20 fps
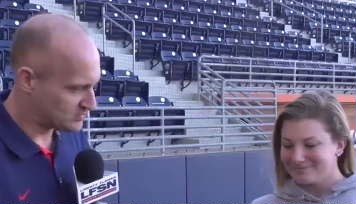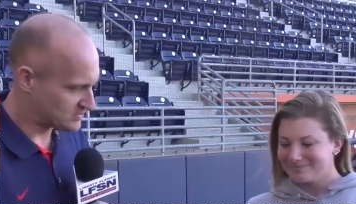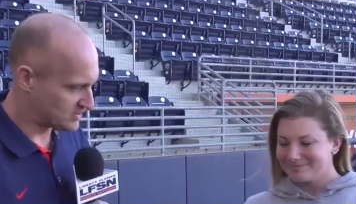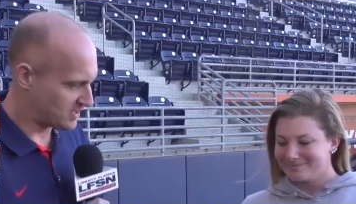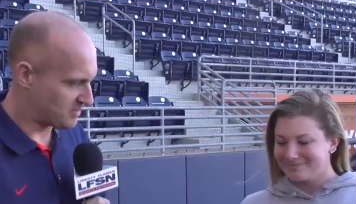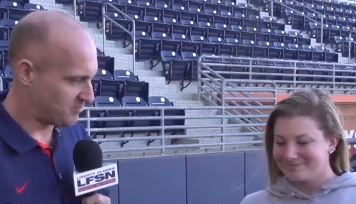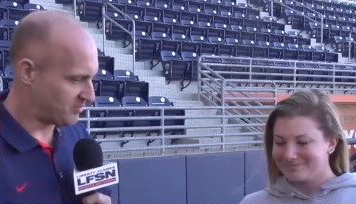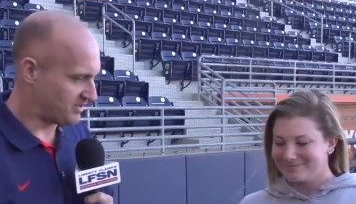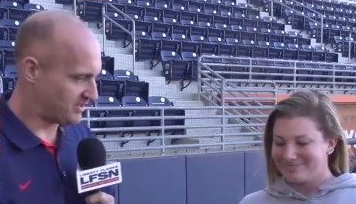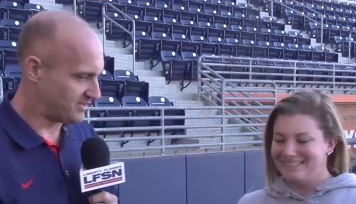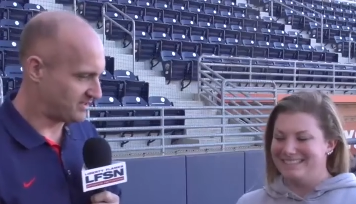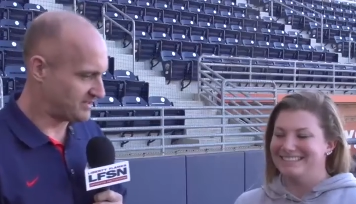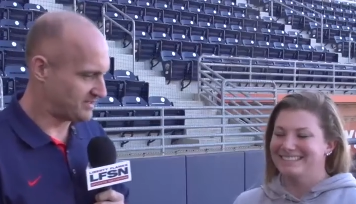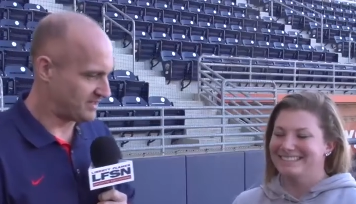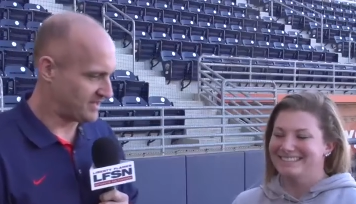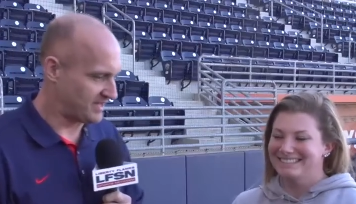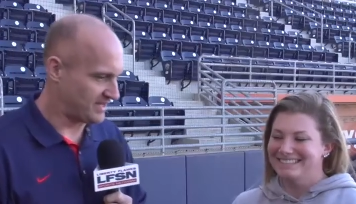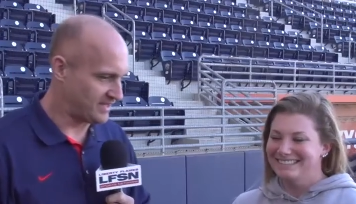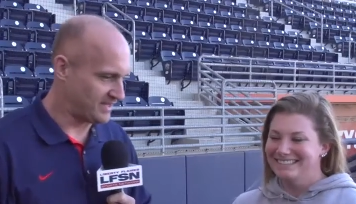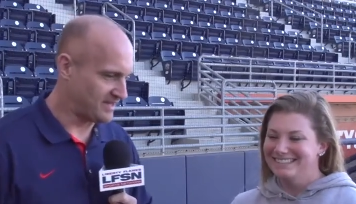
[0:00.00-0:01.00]
Speaker 1: company,
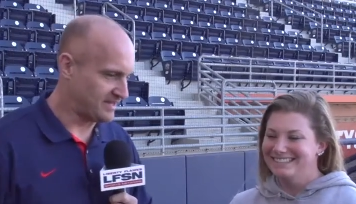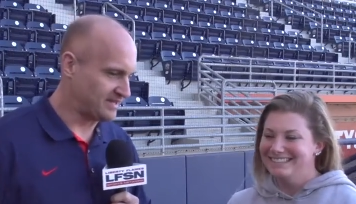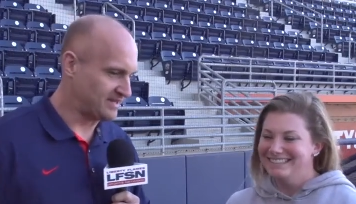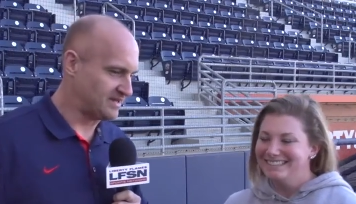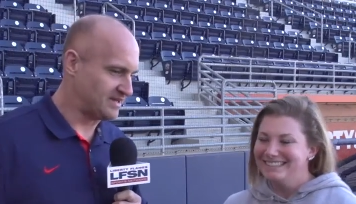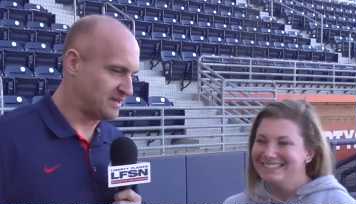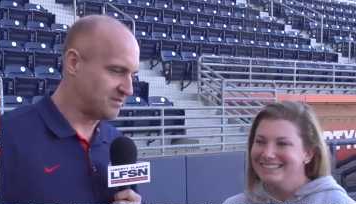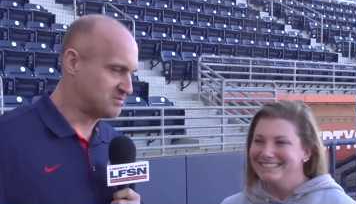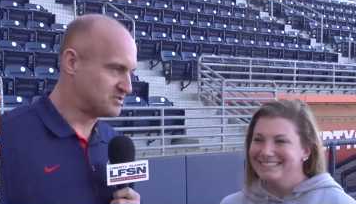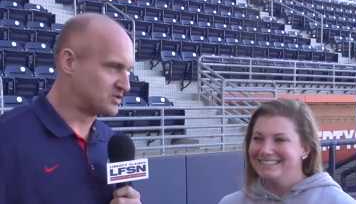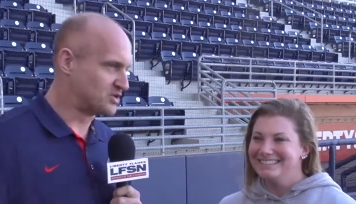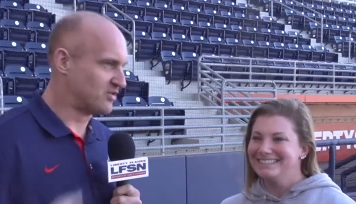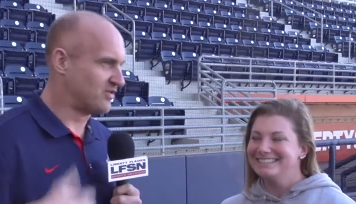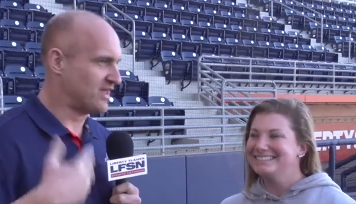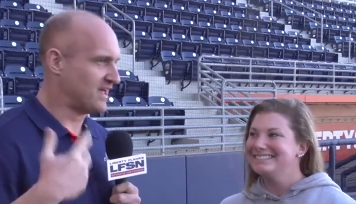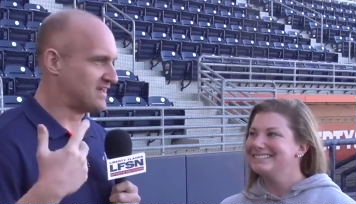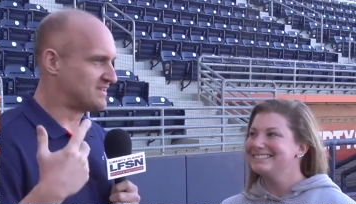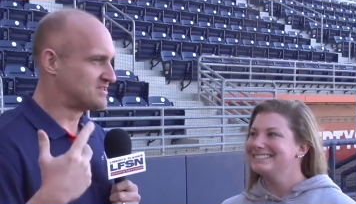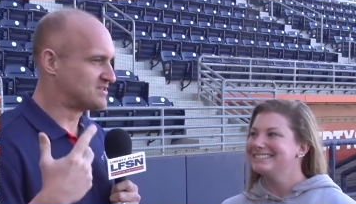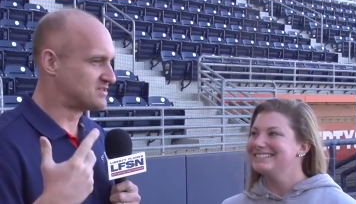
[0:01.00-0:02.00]
and I'm sure
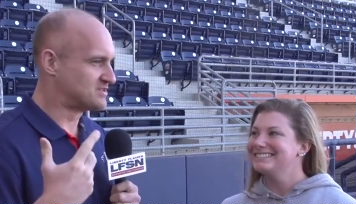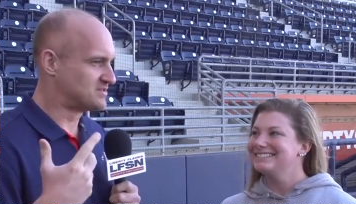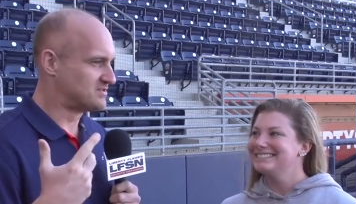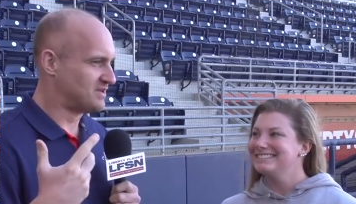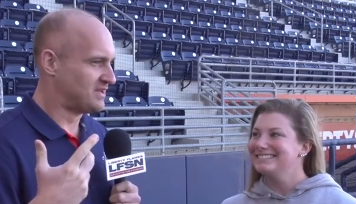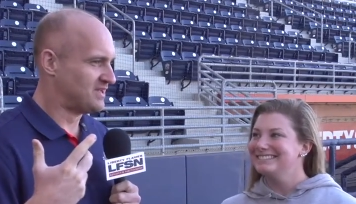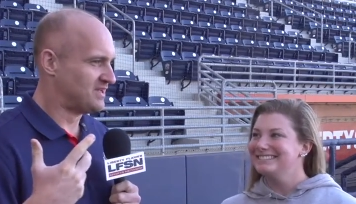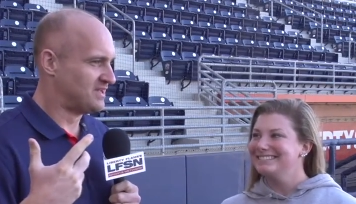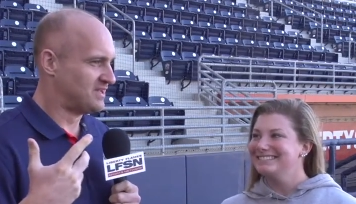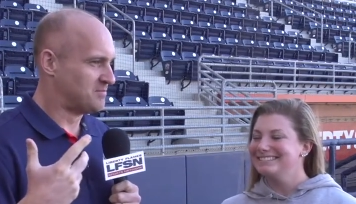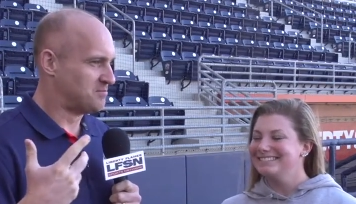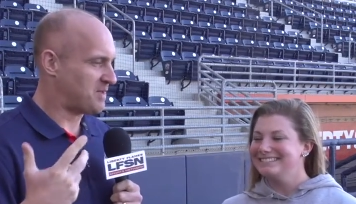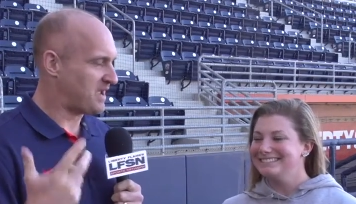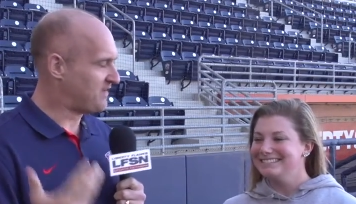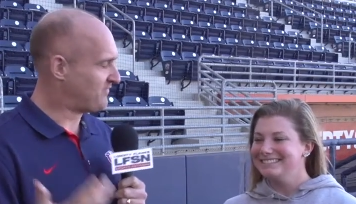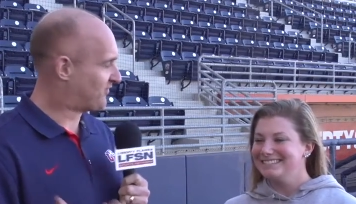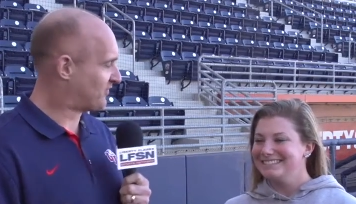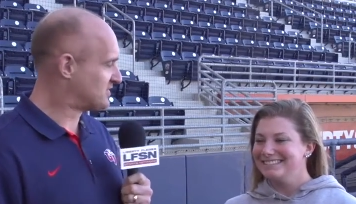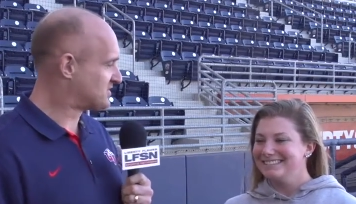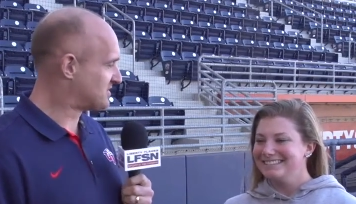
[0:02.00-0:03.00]
that's
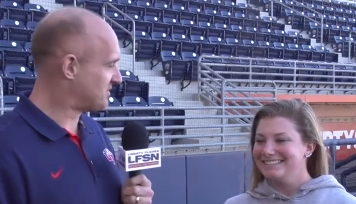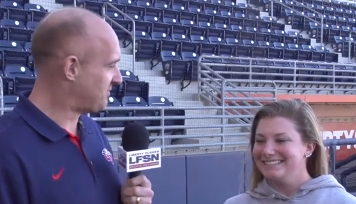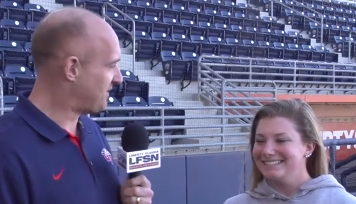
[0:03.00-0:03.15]
made for some